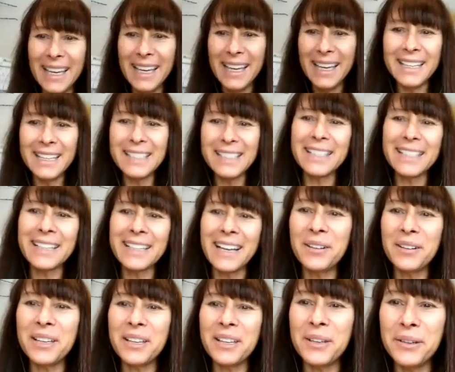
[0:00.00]
Look how
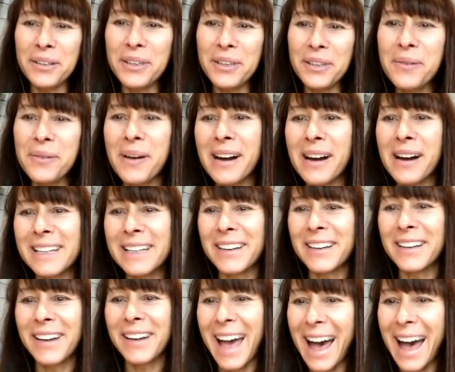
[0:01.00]
cute you are in your
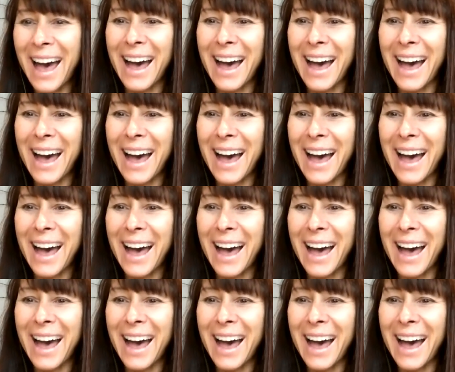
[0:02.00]
hat.